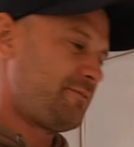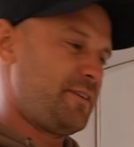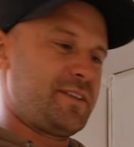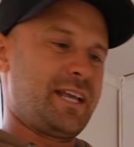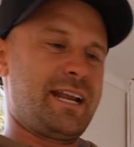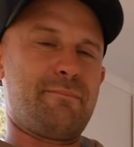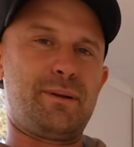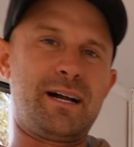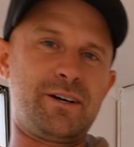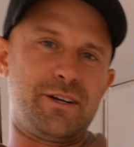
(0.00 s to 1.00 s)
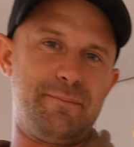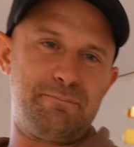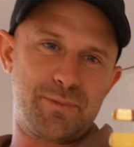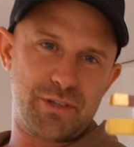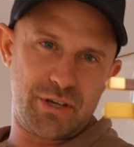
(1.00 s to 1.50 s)
15-amp plug on it.
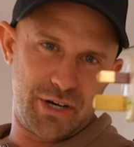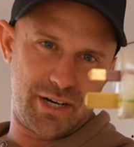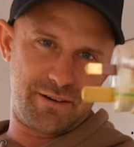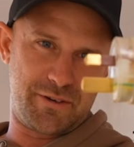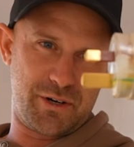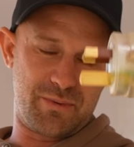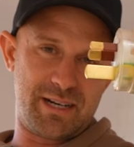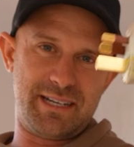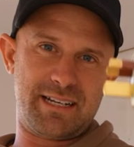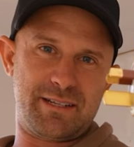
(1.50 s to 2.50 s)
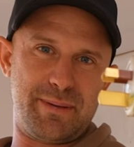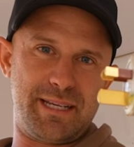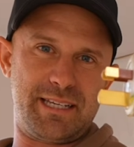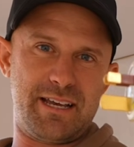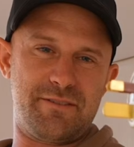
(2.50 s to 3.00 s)
So I've got to run down to
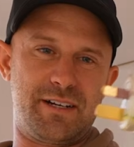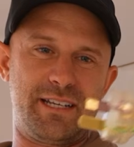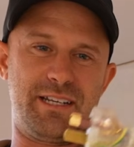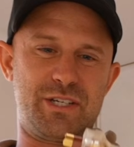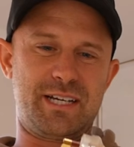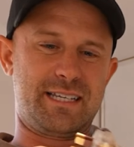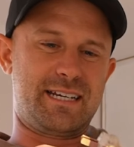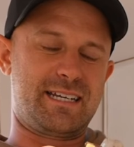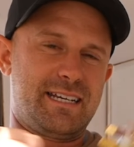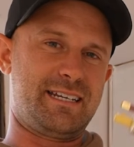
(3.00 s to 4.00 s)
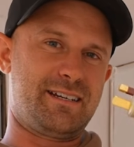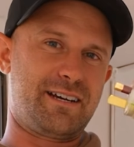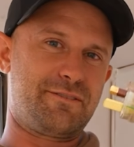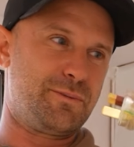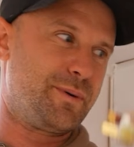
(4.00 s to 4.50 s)
BCF. I didn't check that, and I
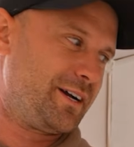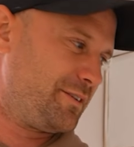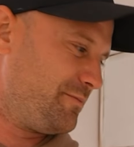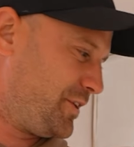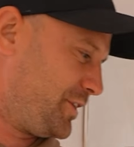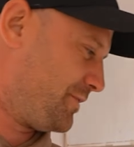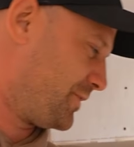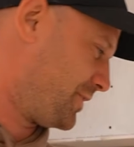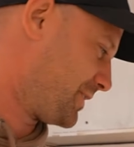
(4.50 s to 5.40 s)
have to buy a converter for it.